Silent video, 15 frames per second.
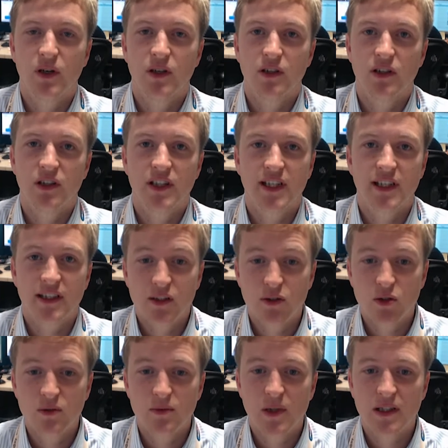Looking at the
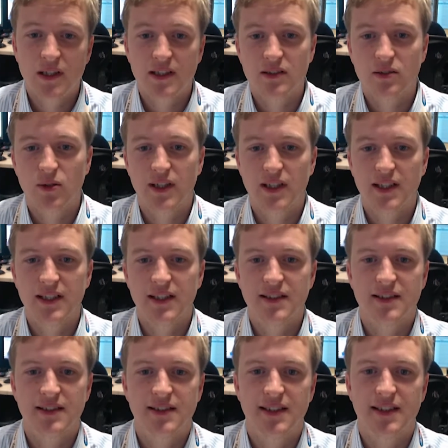oil markets quickly, as
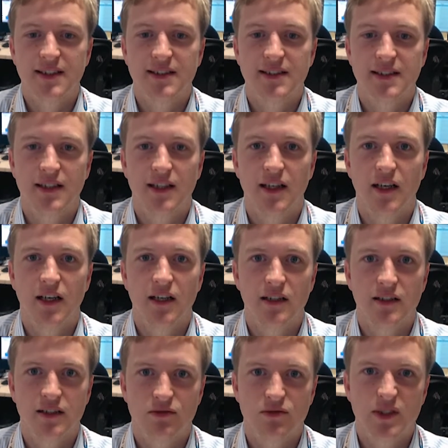I said,
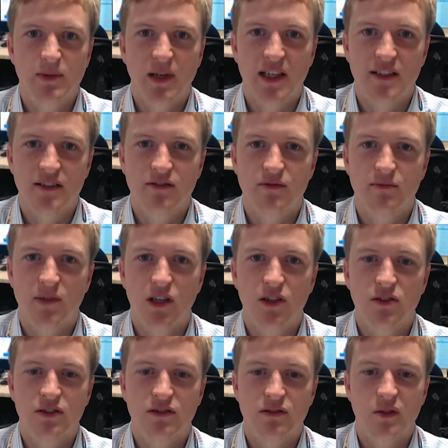it's rebounded from
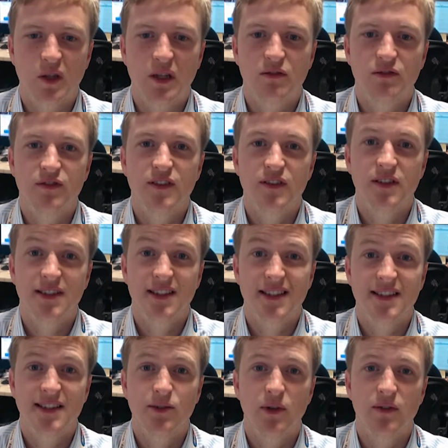lows of around
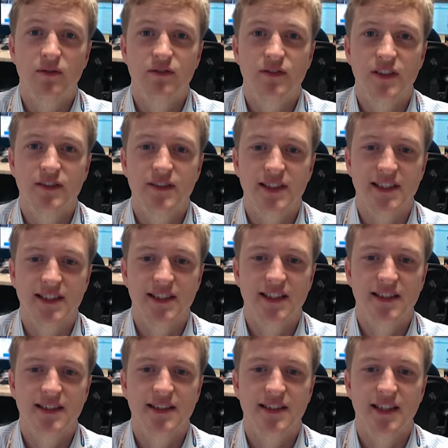61.50
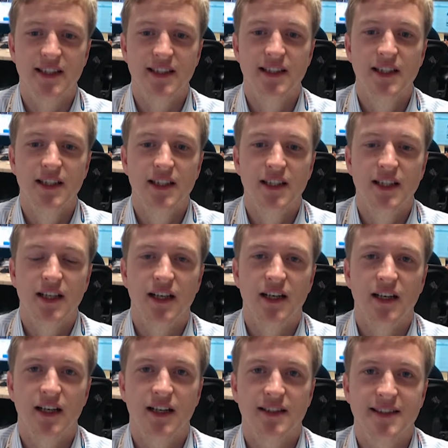yesterday
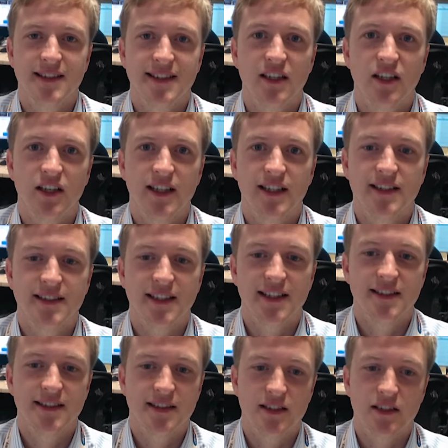as EIA
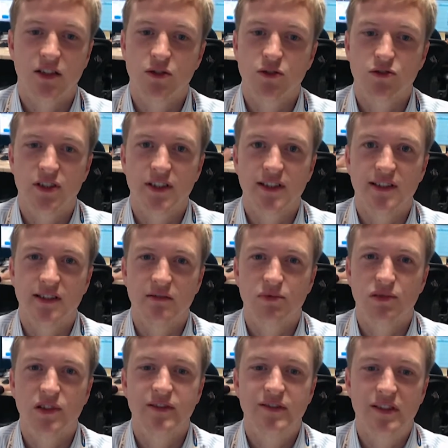data contradicted
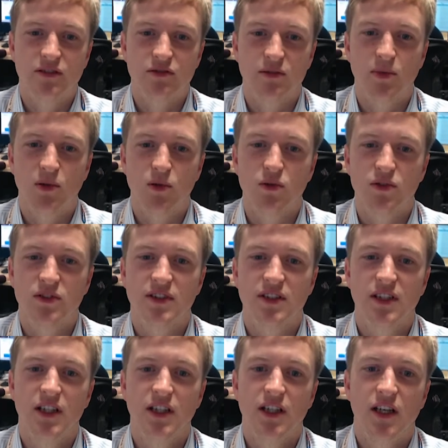previous reports
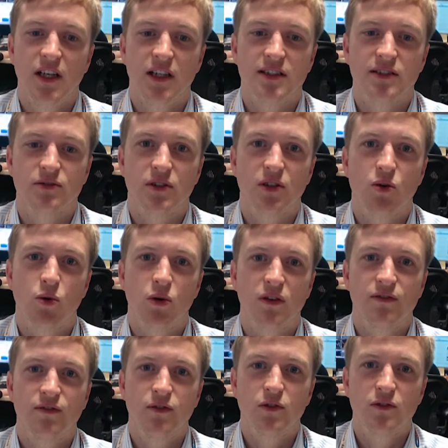to record a
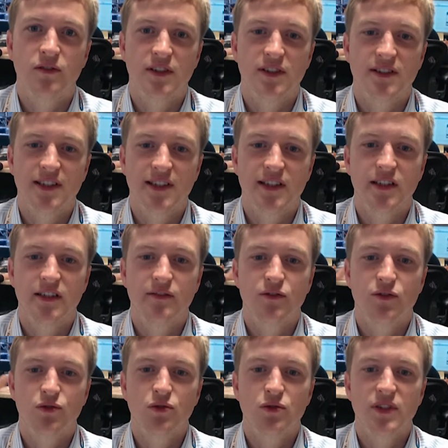fourth consecutive
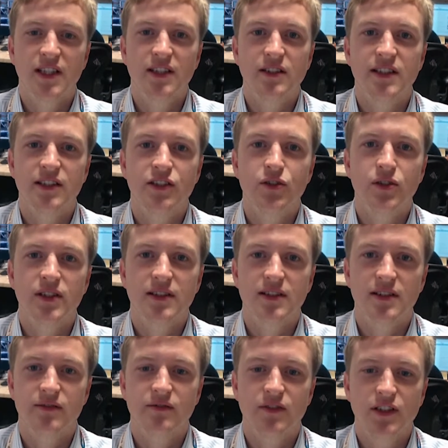drawdown in
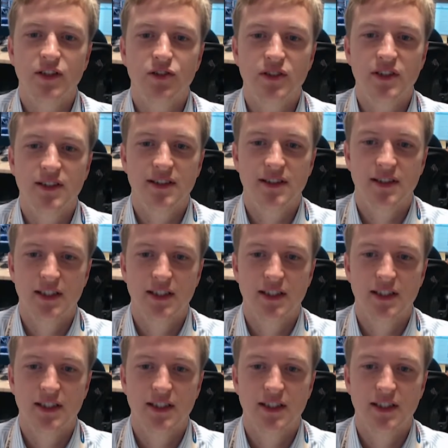US inventories.